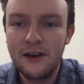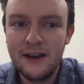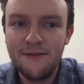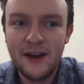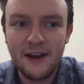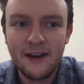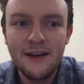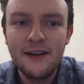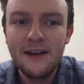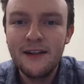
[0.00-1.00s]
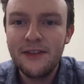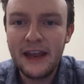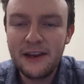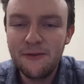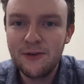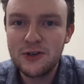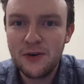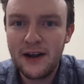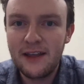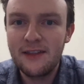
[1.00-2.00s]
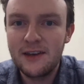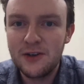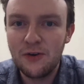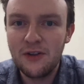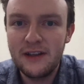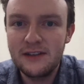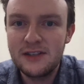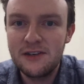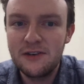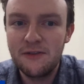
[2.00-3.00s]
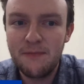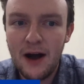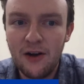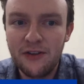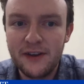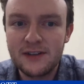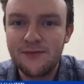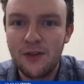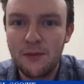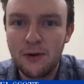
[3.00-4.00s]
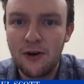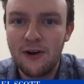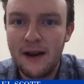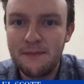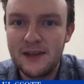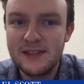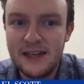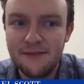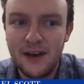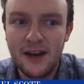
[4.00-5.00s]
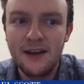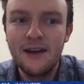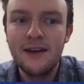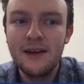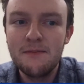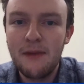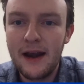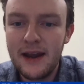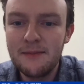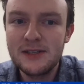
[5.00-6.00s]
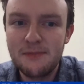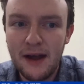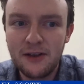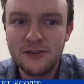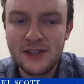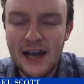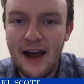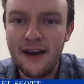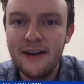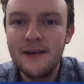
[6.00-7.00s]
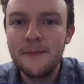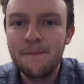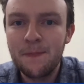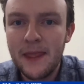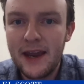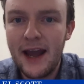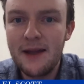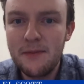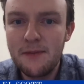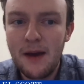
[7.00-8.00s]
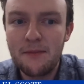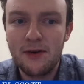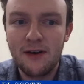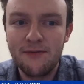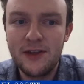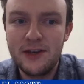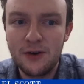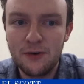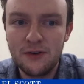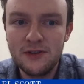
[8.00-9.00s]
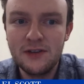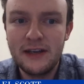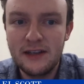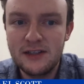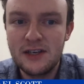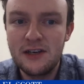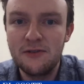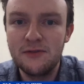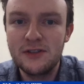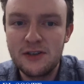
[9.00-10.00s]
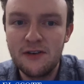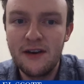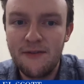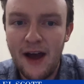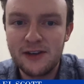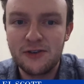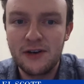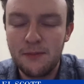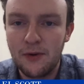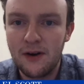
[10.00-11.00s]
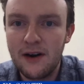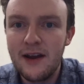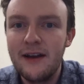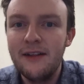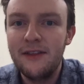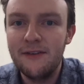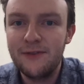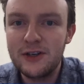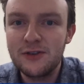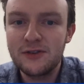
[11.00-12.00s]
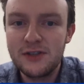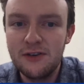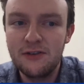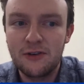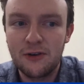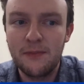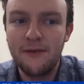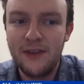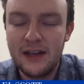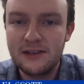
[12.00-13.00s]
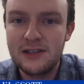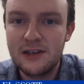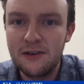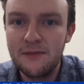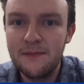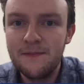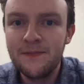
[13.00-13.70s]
Good evening. Thank you for joining the Dole Institute of Politics for the program this evening. My name is Michael Scott, and I am a member of the Dole Institute Student Advisory Board, the official student group of the Institute.